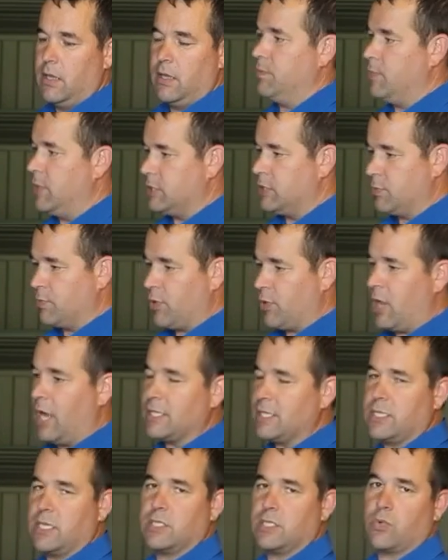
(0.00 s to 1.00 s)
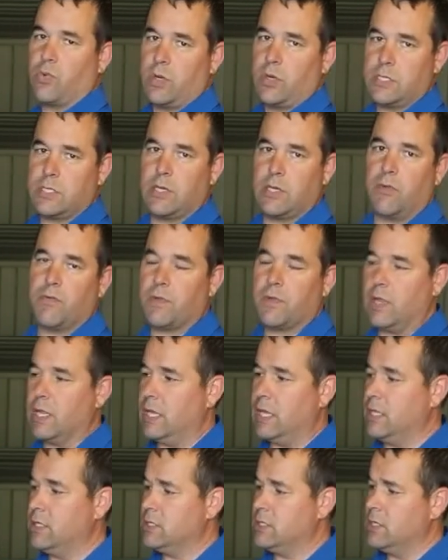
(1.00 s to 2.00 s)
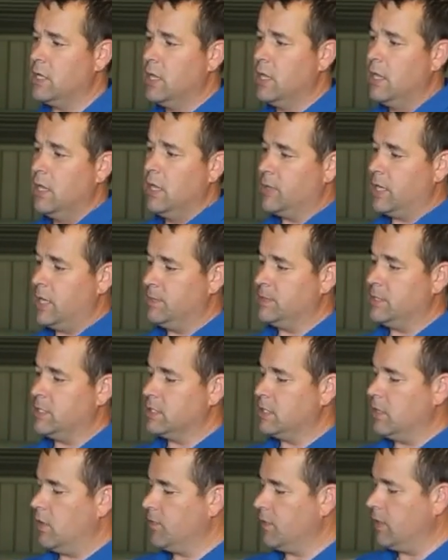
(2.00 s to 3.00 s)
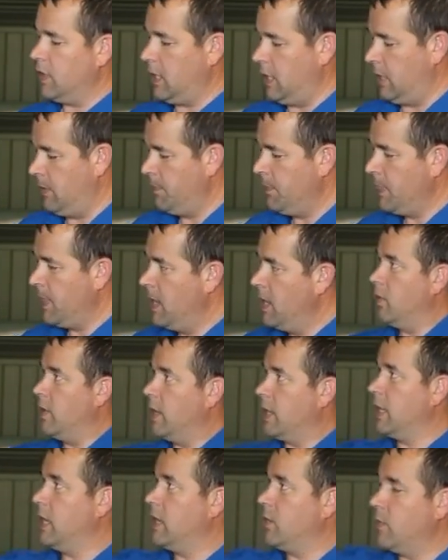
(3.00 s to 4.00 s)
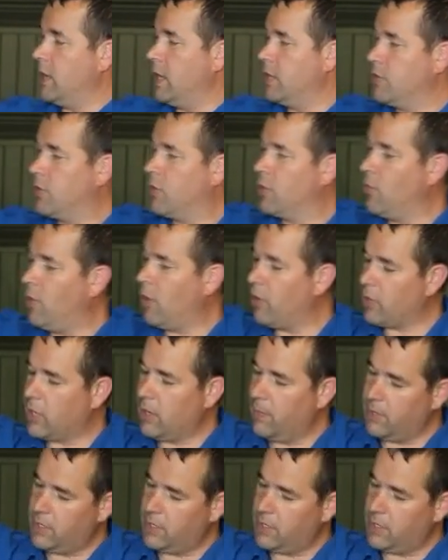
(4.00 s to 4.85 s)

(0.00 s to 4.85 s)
it's a process where it self-cleans, keeps itself clean. Again, we got dirty water coming